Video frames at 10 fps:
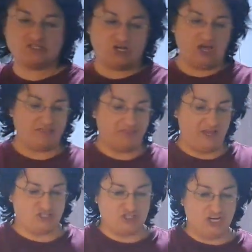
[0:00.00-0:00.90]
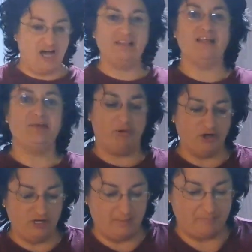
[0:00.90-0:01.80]
cloth and shine that
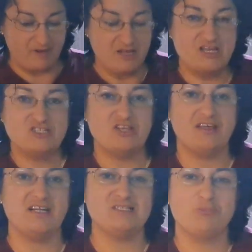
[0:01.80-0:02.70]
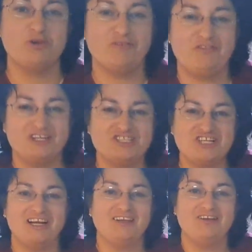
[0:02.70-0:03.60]
bottle up so that it's beautiful and
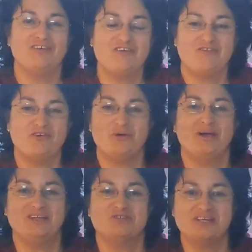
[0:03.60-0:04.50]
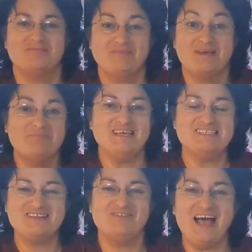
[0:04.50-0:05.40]
shiny for your entry.
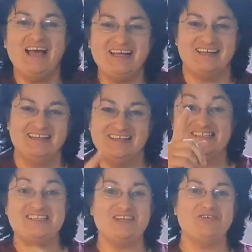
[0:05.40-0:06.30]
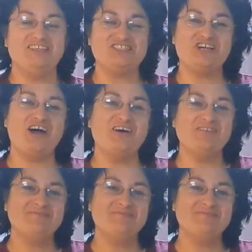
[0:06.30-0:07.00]
Best of luck. See you at the show.